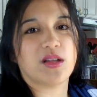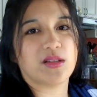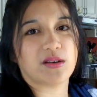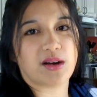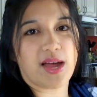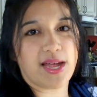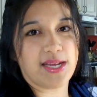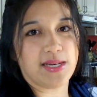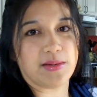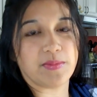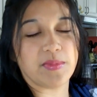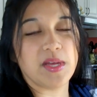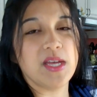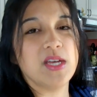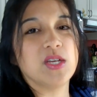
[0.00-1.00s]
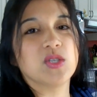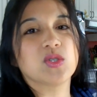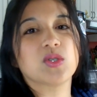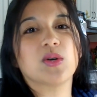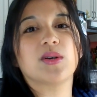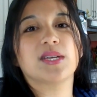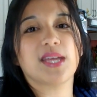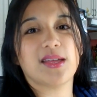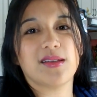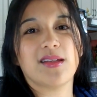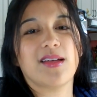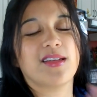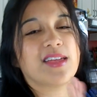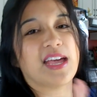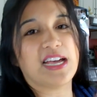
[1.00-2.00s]
item. So again,
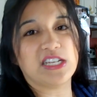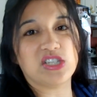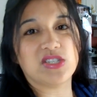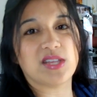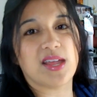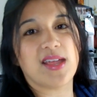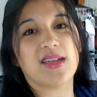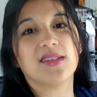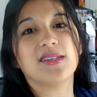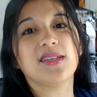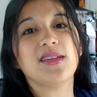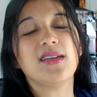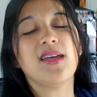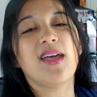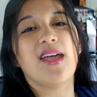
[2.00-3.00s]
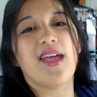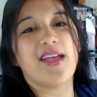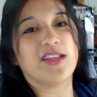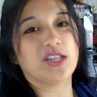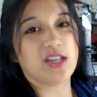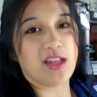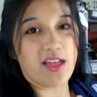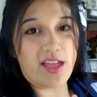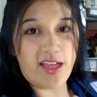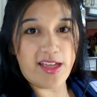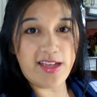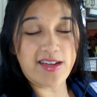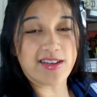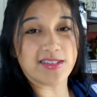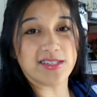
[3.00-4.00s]
cash is handy
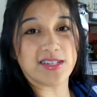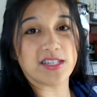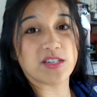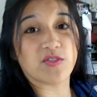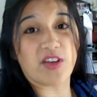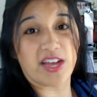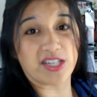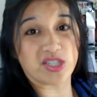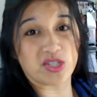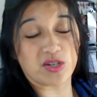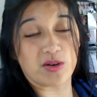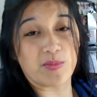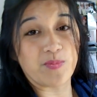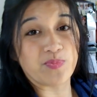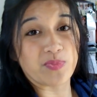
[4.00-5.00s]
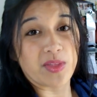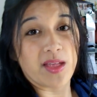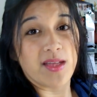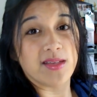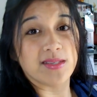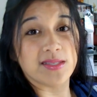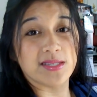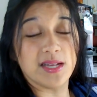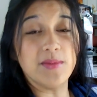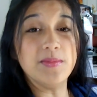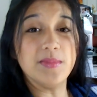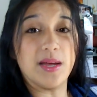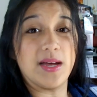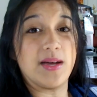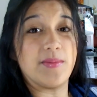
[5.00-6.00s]
and it's faster.
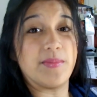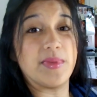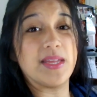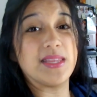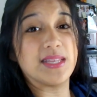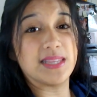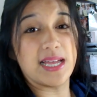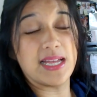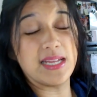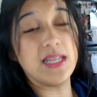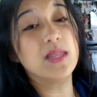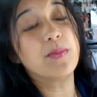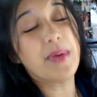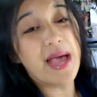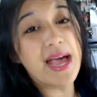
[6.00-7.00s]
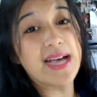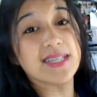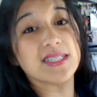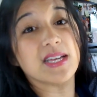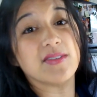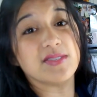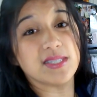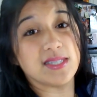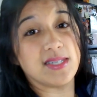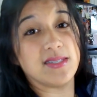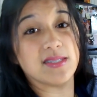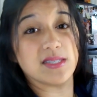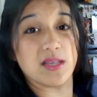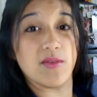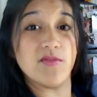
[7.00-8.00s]
Some in the past, I've
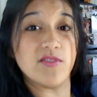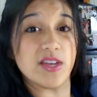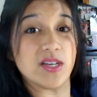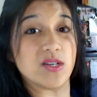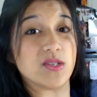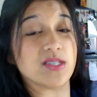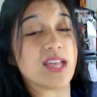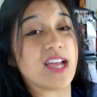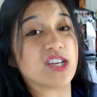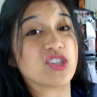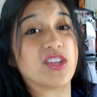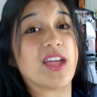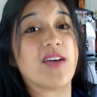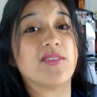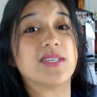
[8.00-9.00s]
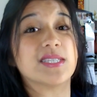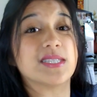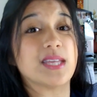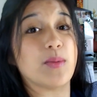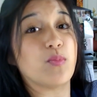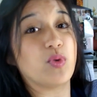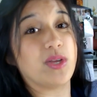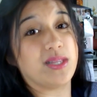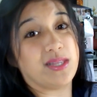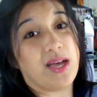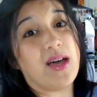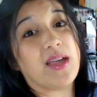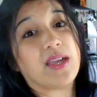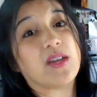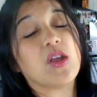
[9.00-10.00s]
seen some vendors actually have a separate
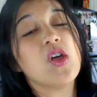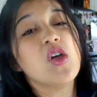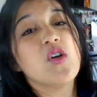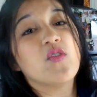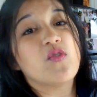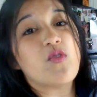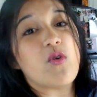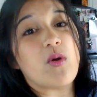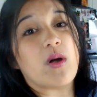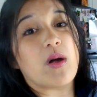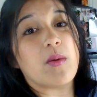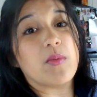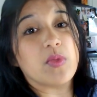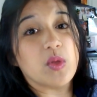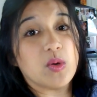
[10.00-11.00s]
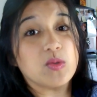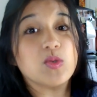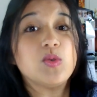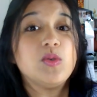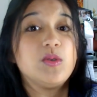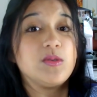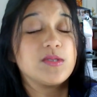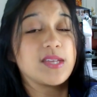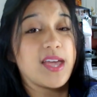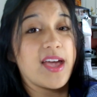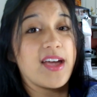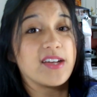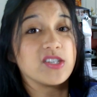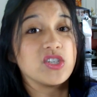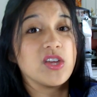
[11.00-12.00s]
line for those who use
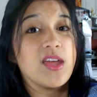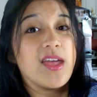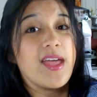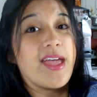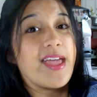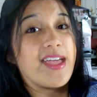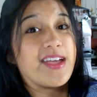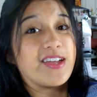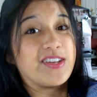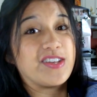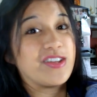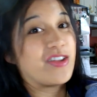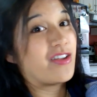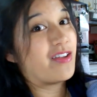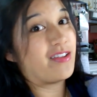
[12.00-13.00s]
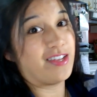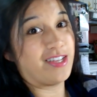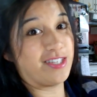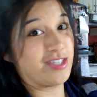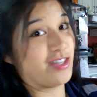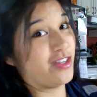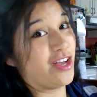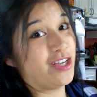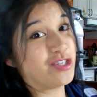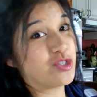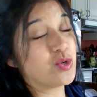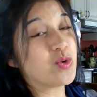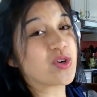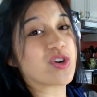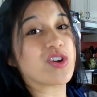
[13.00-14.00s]
cash, and it's a lot
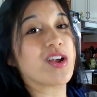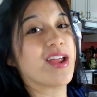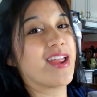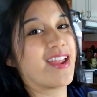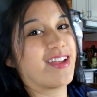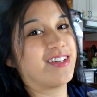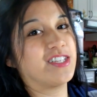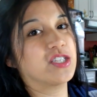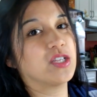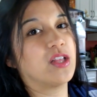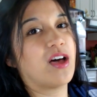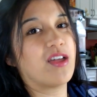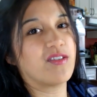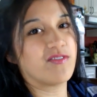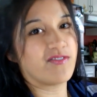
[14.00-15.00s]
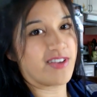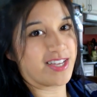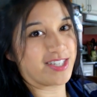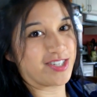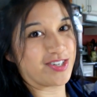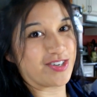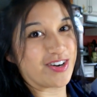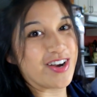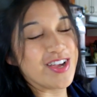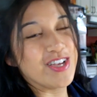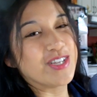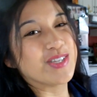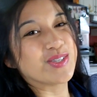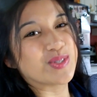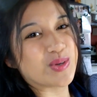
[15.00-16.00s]
shorter and it's a lot faster.
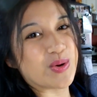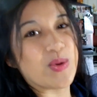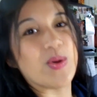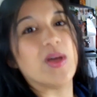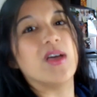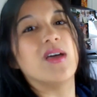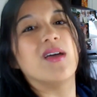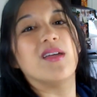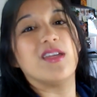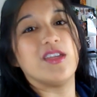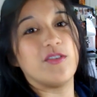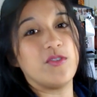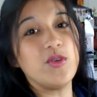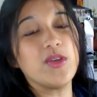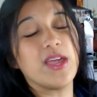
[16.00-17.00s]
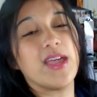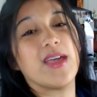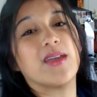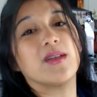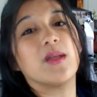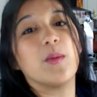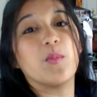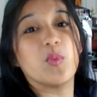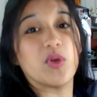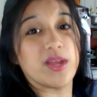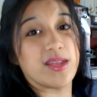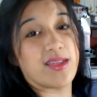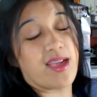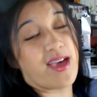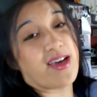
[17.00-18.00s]
So if you can,
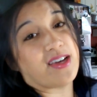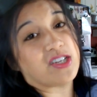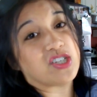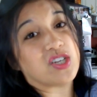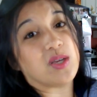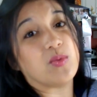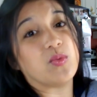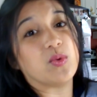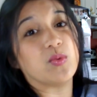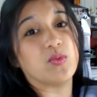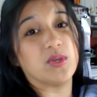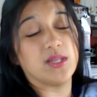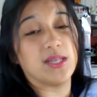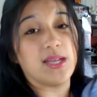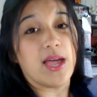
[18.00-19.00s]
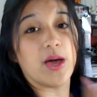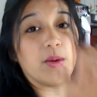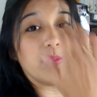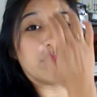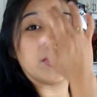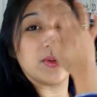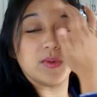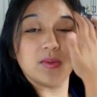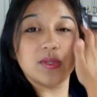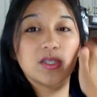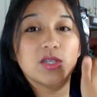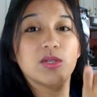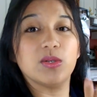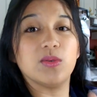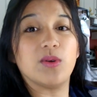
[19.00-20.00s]
bring cash. It will really help you
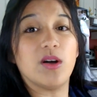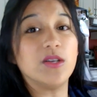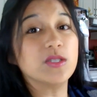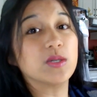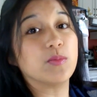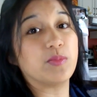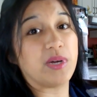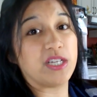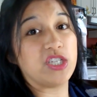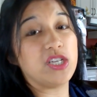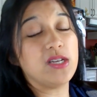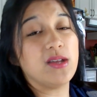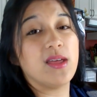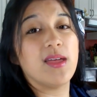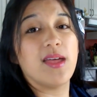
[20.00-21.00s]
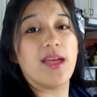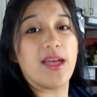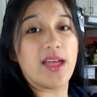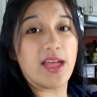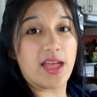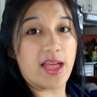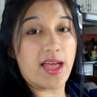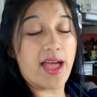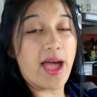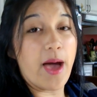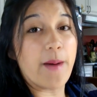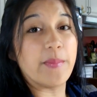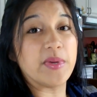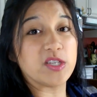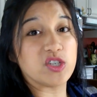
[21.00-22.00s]
to also budget
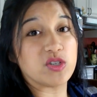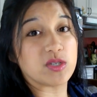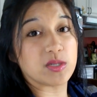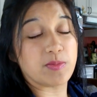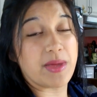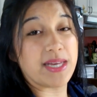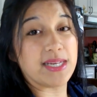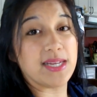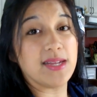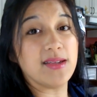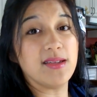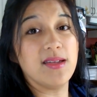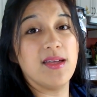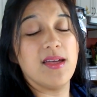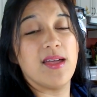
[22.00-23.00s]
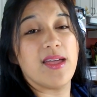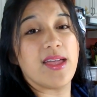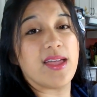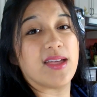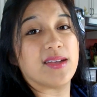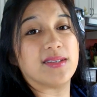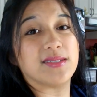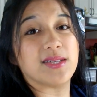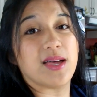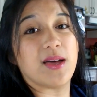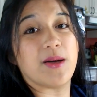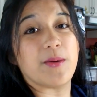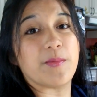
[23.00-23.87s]
how much you're spending, and